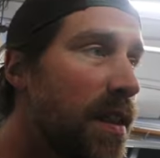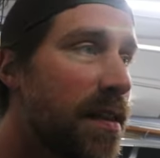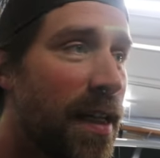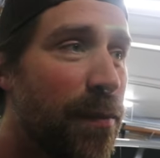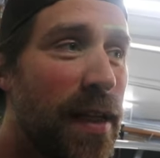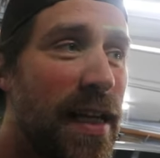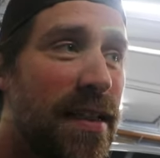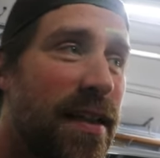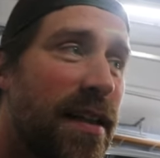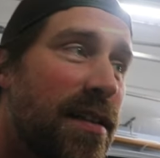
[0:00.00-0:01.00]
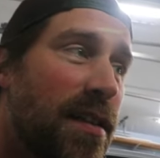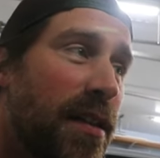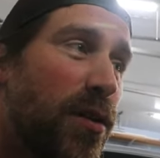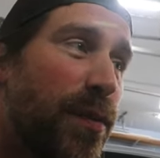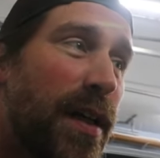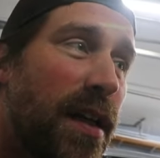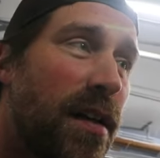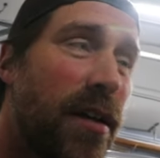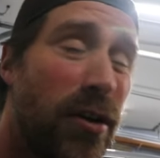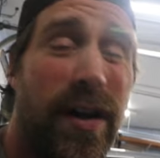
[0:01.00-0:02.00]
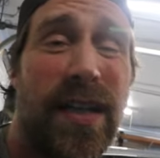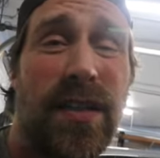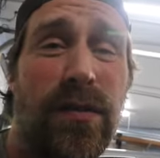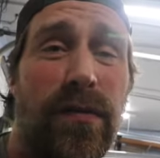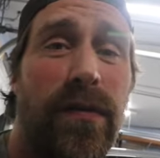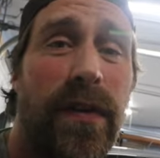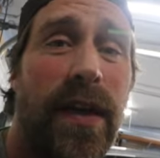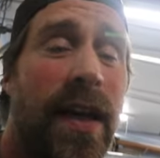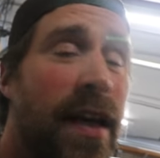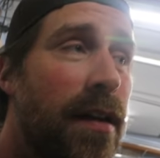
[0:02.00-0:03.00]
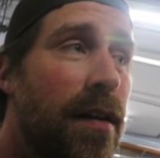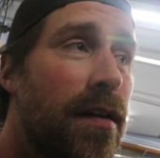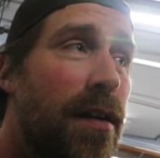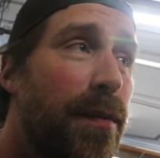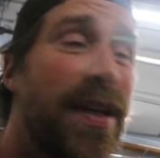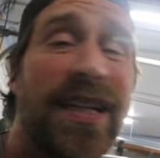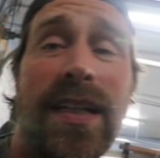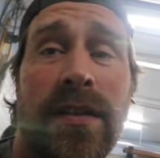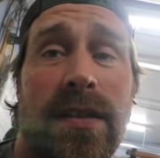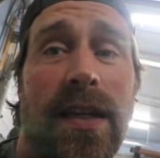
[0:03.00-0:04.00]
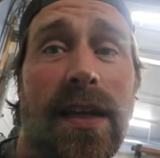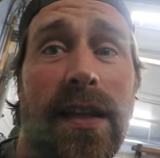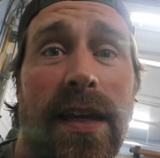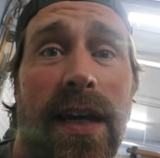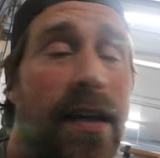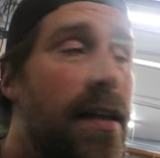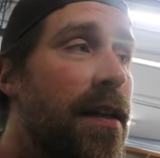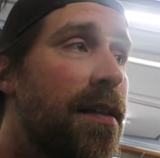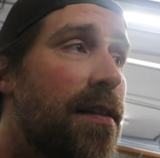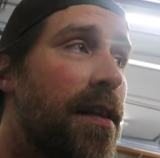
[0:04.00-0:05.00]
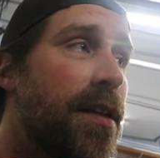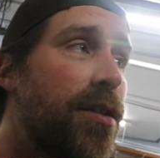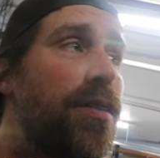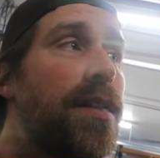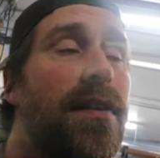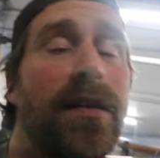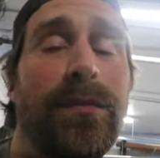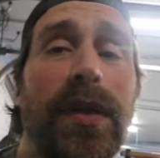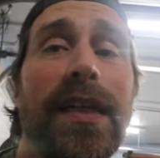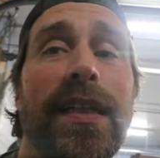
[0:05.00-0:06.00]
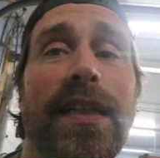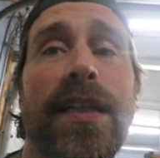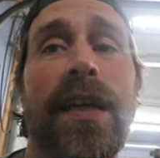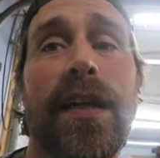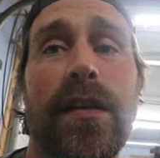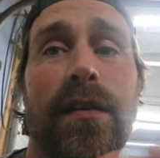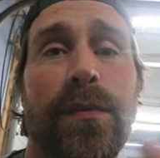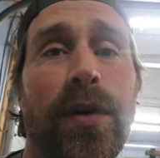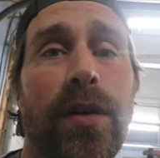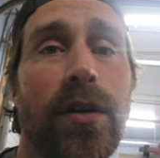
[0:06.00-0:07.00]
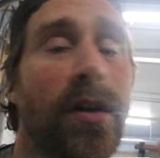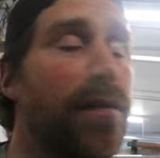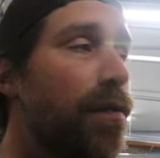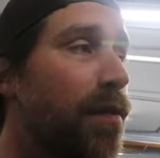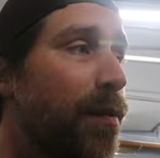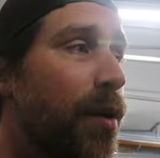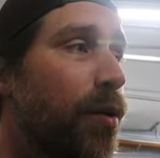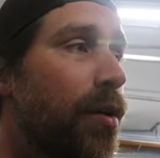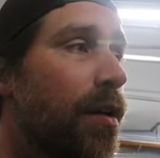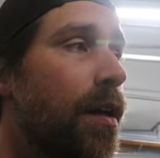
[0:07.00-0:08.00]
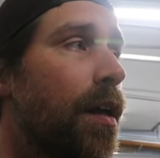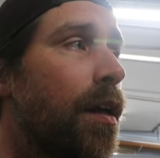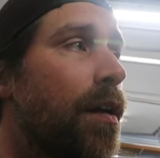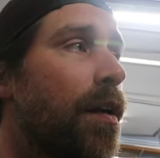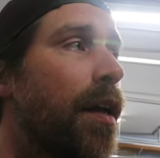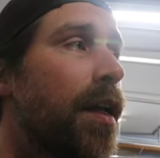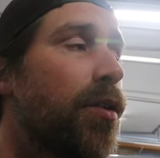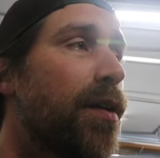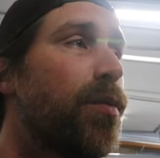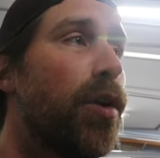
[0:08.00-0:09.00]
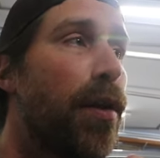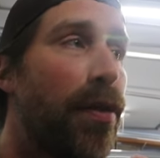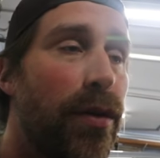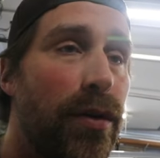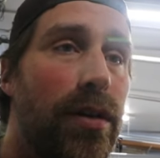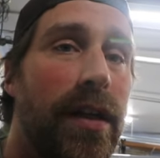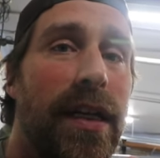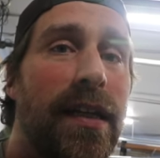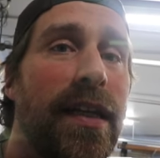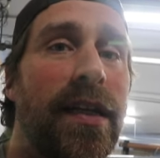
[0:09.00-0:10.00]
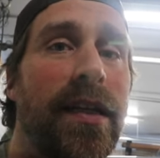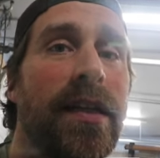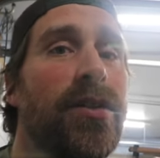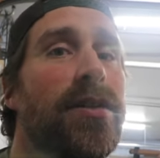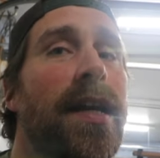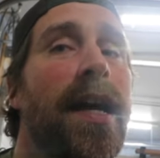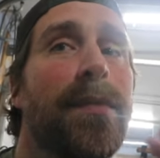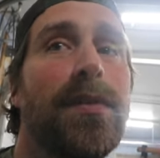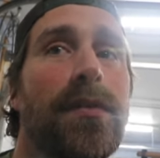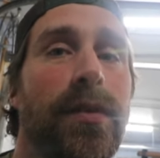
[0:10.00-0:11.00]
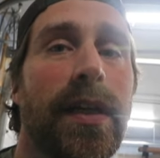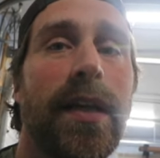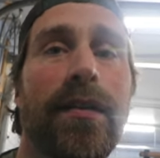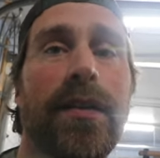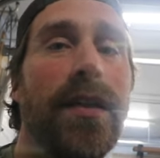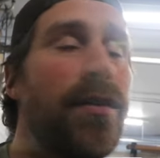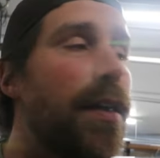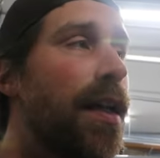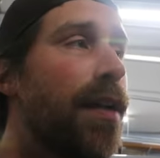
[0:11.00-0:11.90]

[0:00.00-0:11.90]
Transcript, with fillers: Sandblasting is a little bit aggressive, and the big downside of that is unless you completely take the part off of the motor and you're able to thoroughly clean it and just absolutely guarantee you get